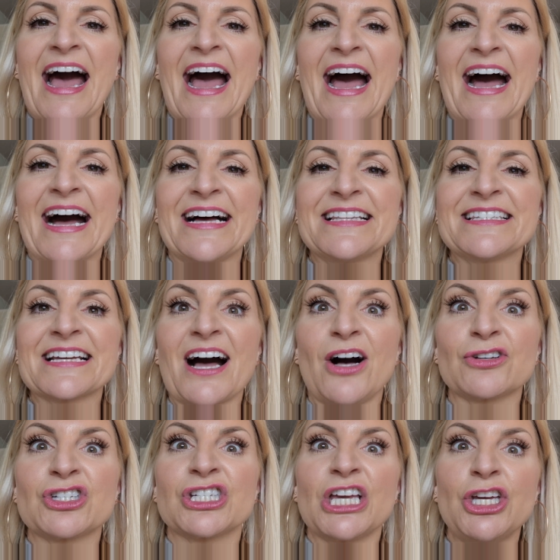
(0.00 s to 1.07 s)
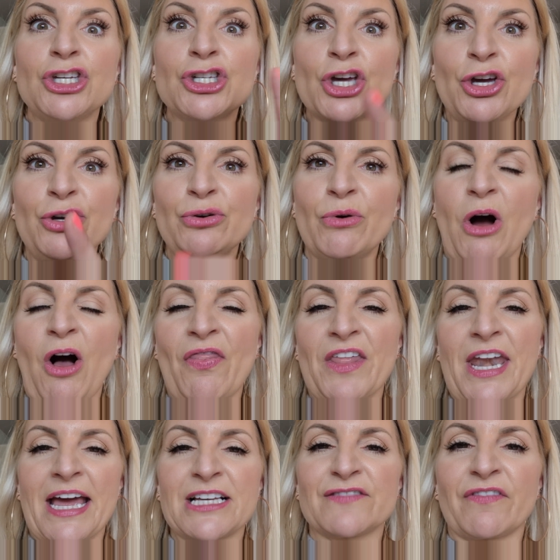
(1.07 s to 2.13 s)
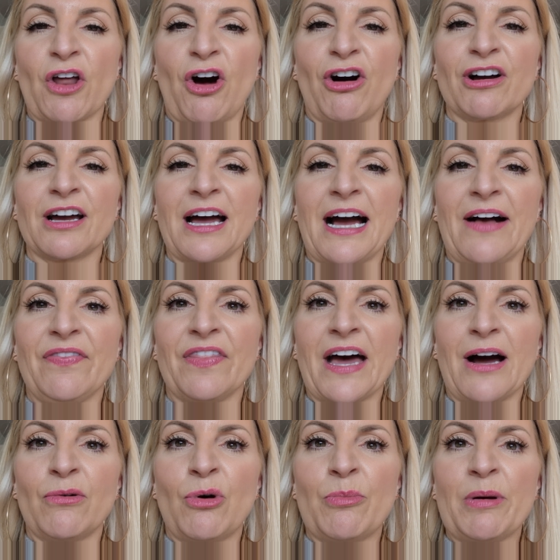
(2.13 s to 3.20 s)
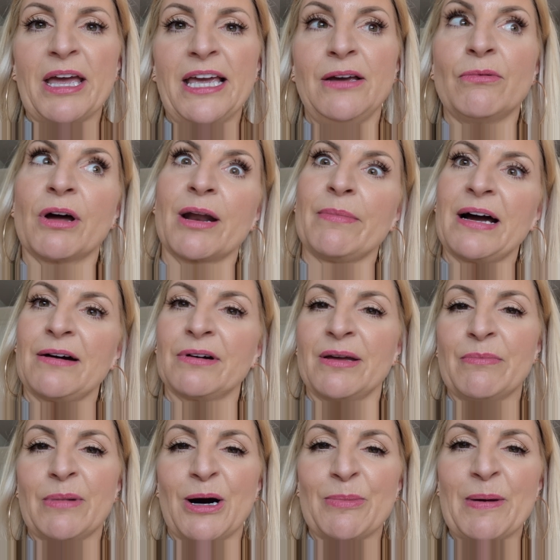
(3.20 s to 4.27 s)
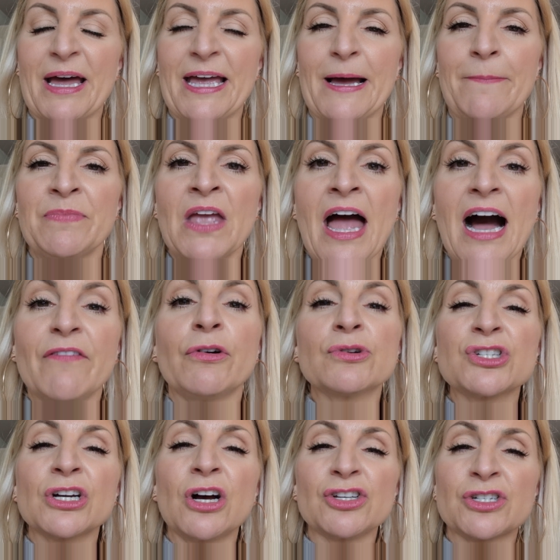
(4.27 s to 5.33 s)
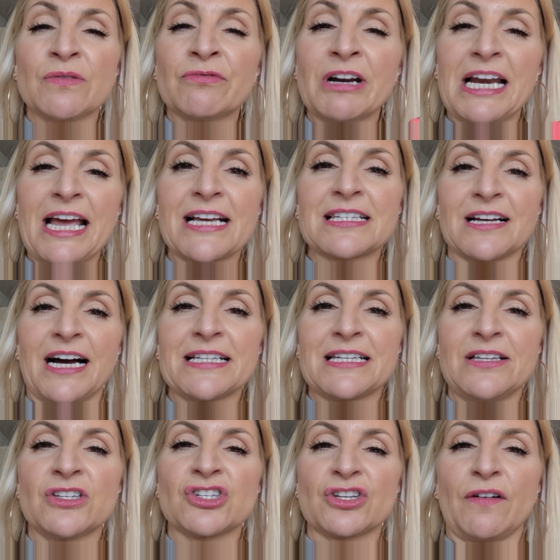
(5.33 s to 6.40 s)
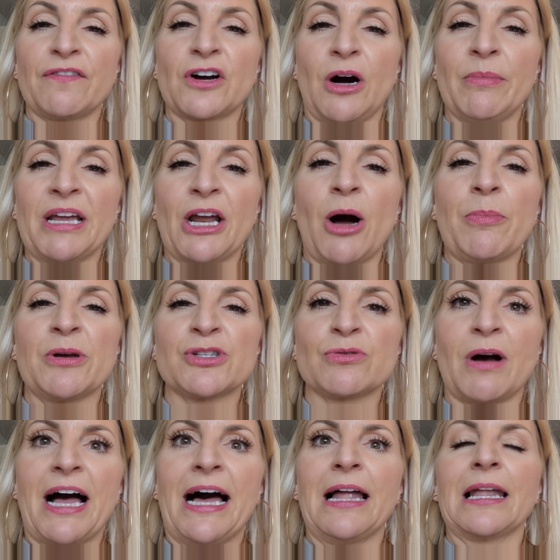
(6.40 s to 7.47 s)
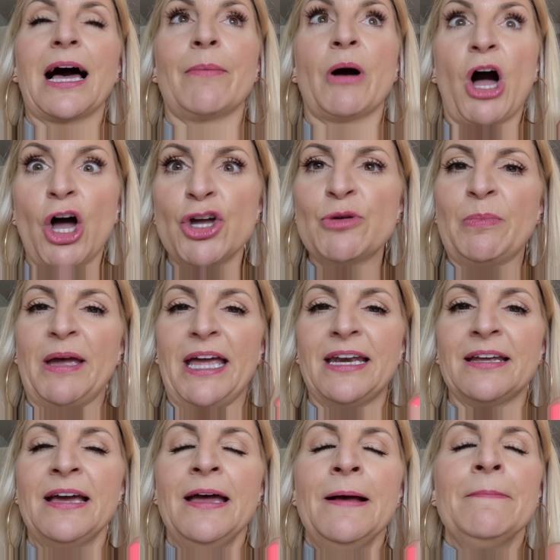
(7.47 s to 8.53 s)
And I'll see you on the next vlog, and that will be when I'm out in Marbella. I've also got some really exciting stuff coming up as well. I'm hoping